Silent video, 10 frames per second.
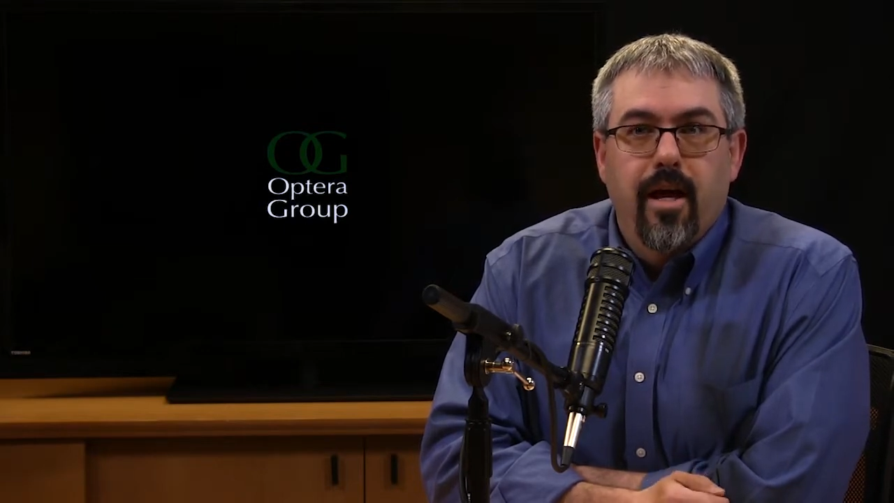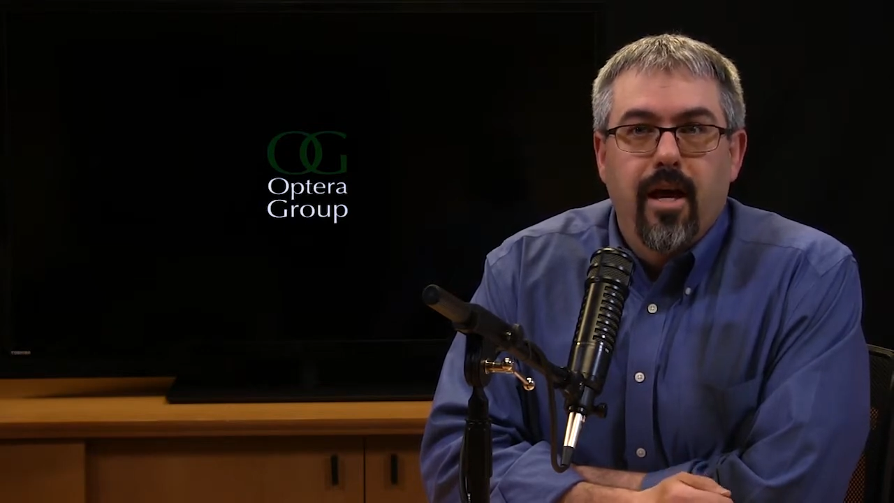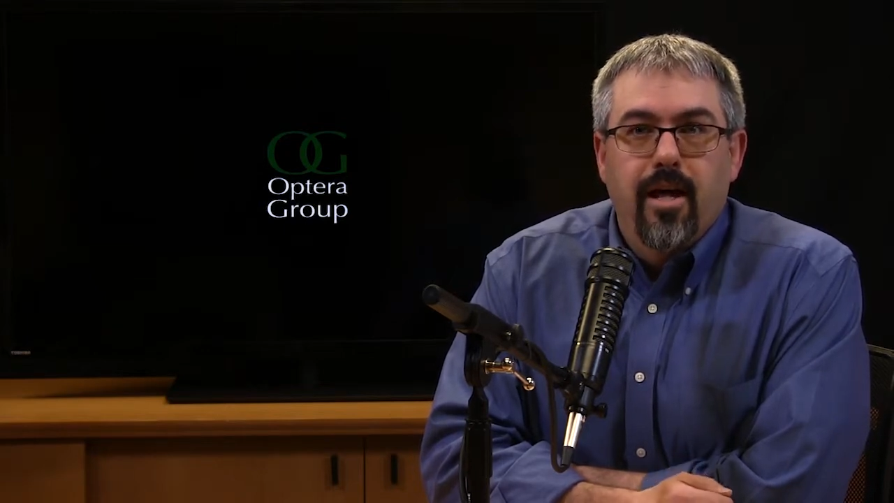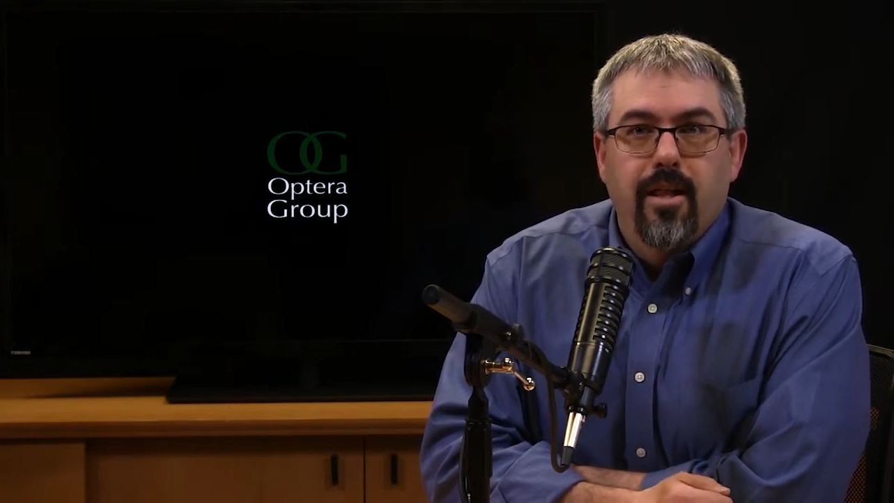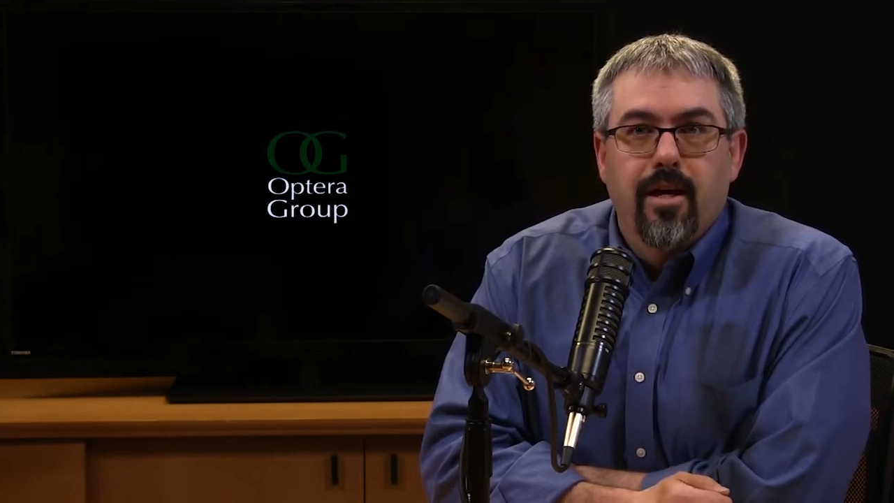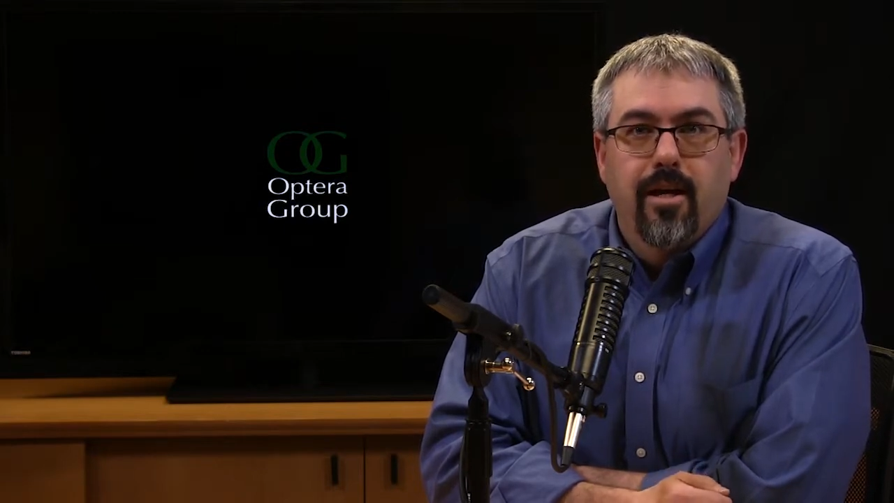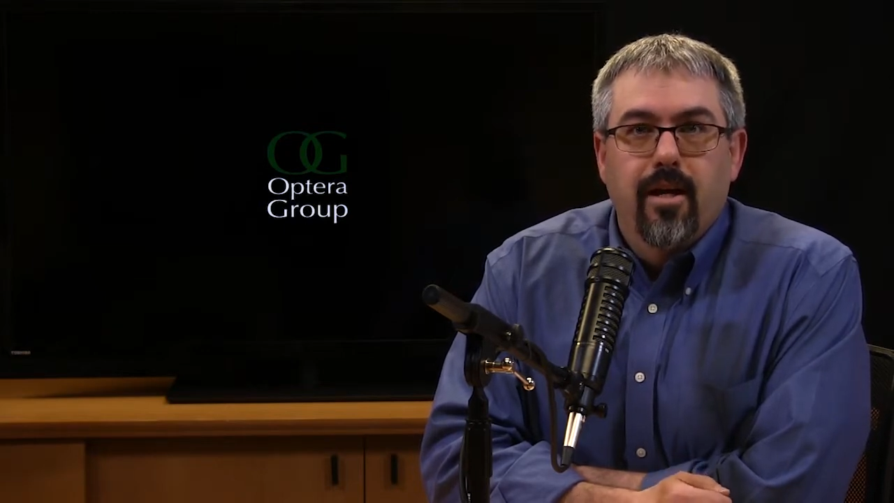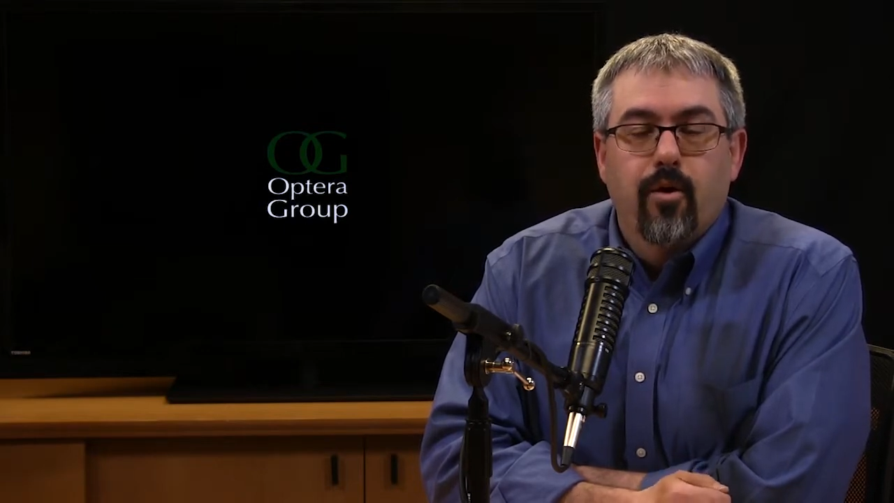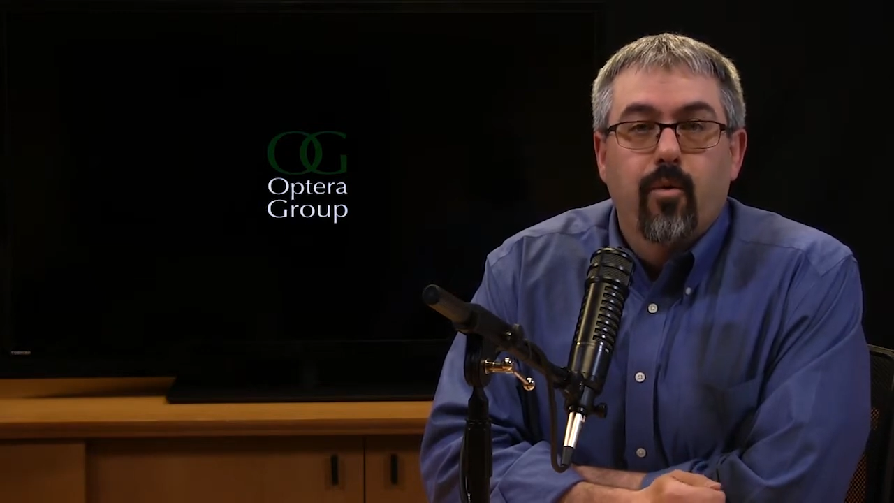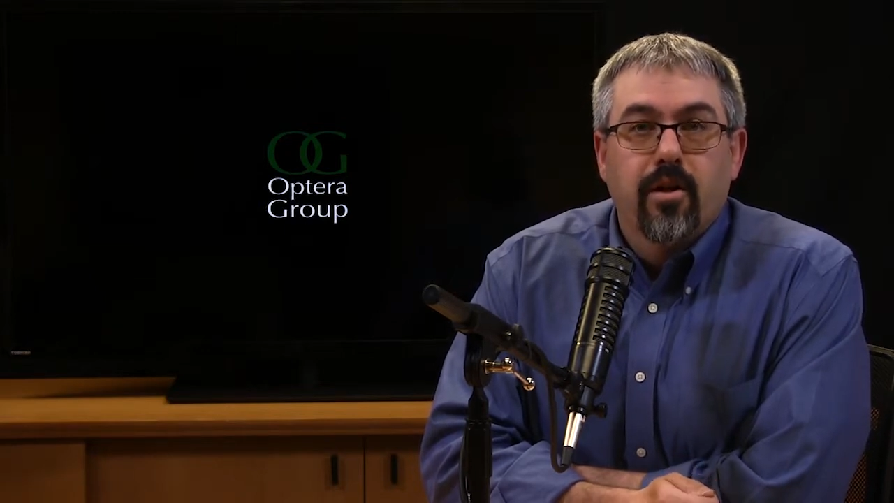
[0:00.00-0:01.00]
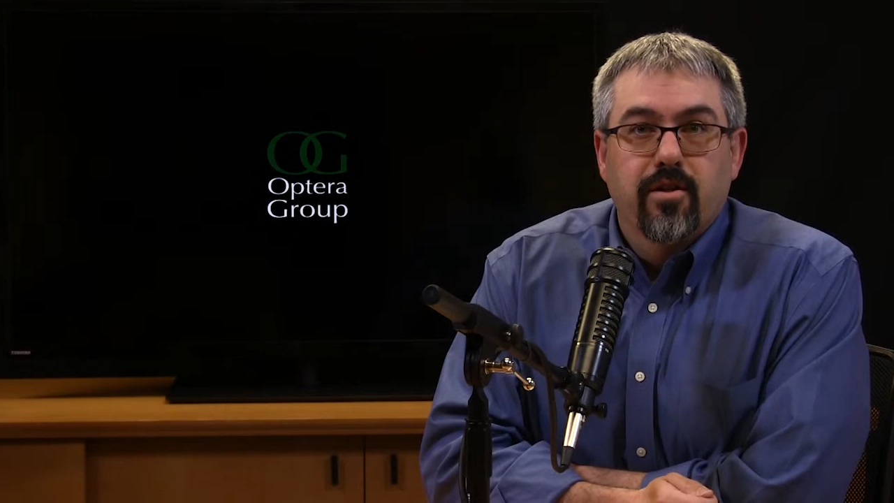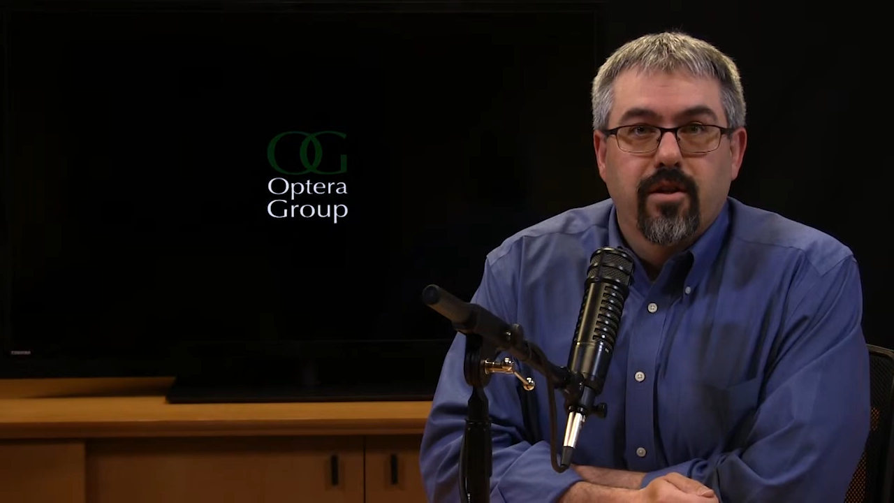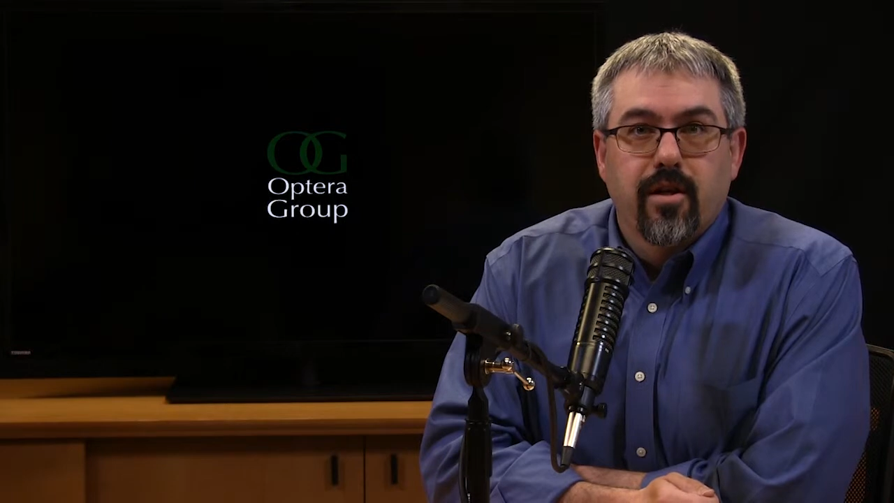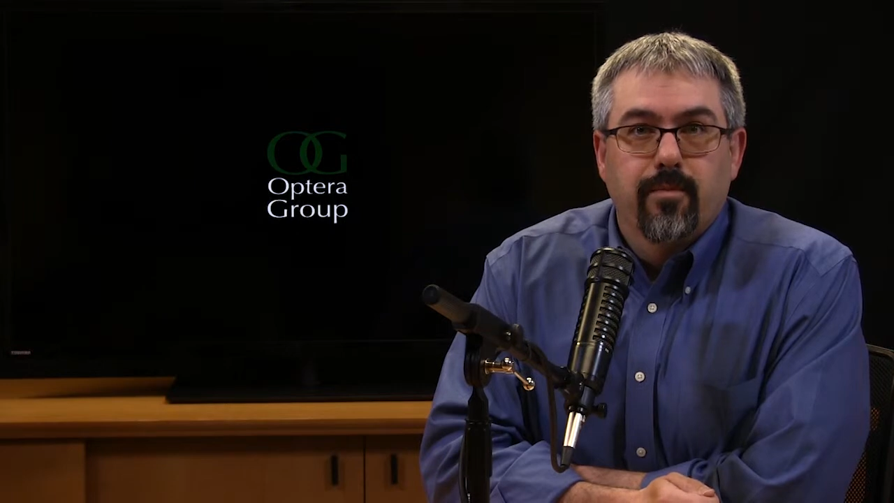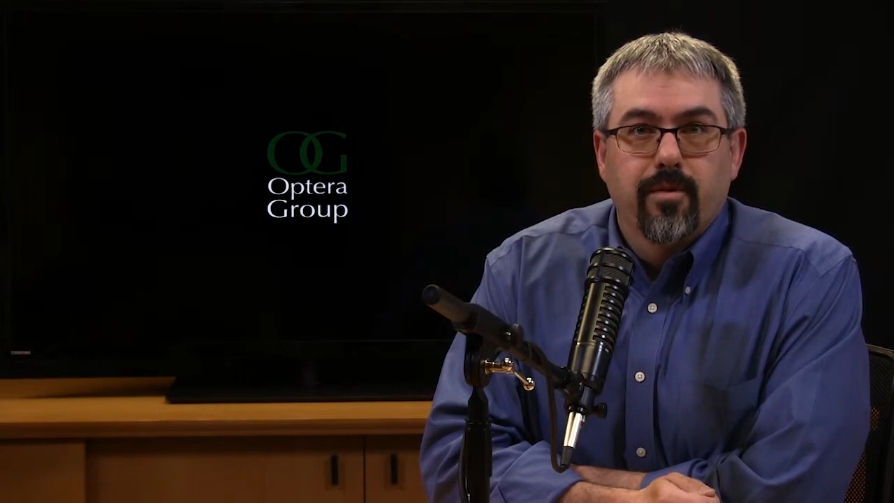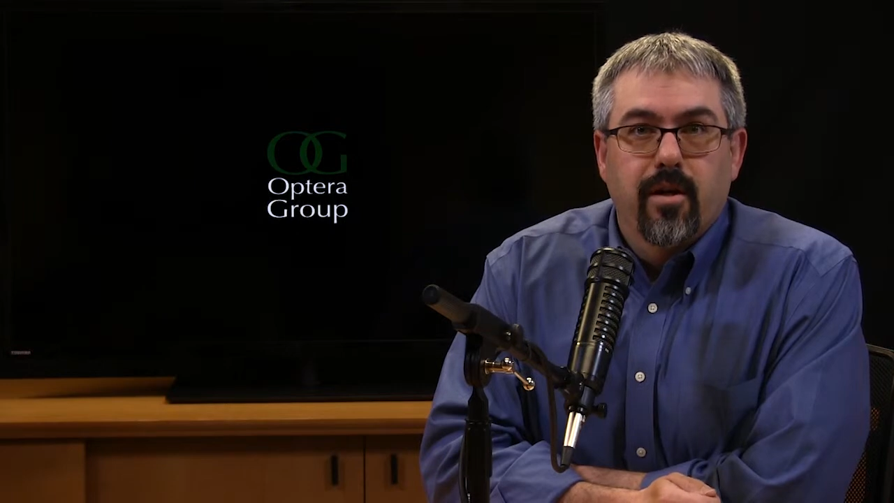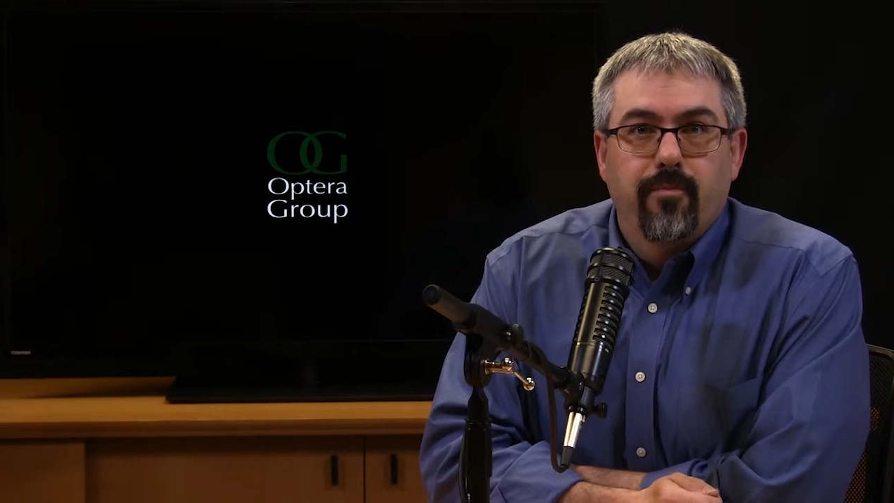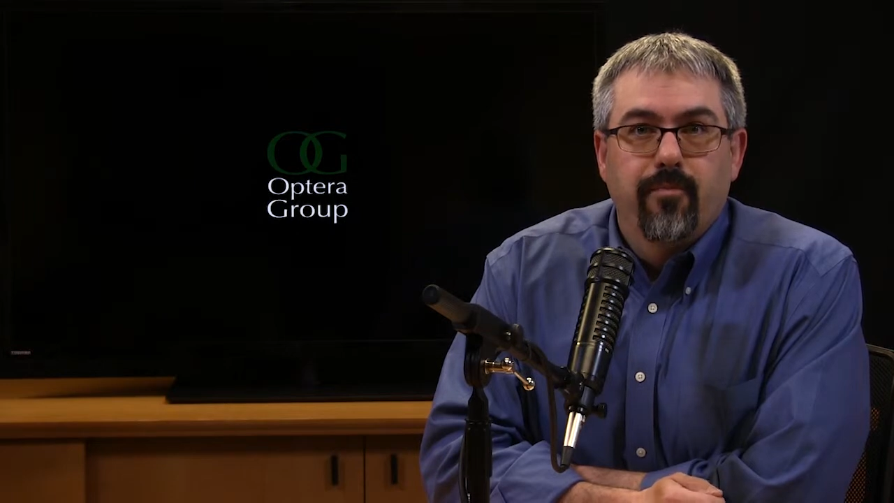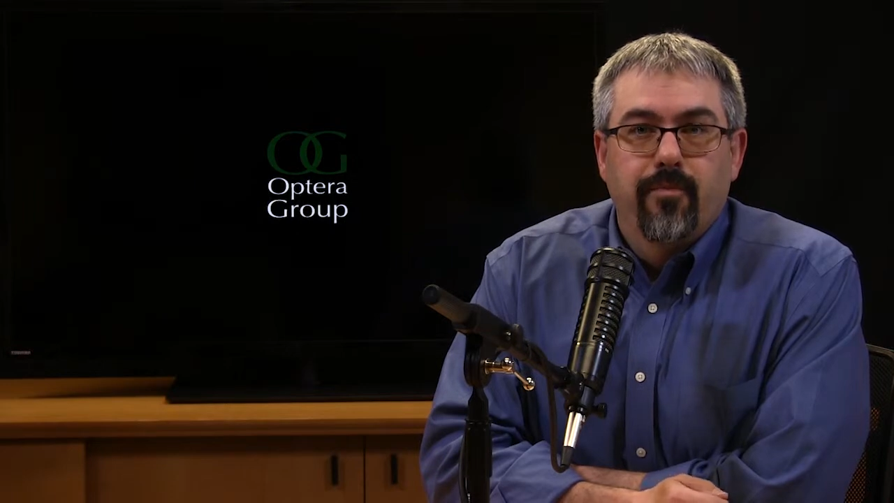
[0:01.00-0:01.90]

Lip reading: and then a question comes up.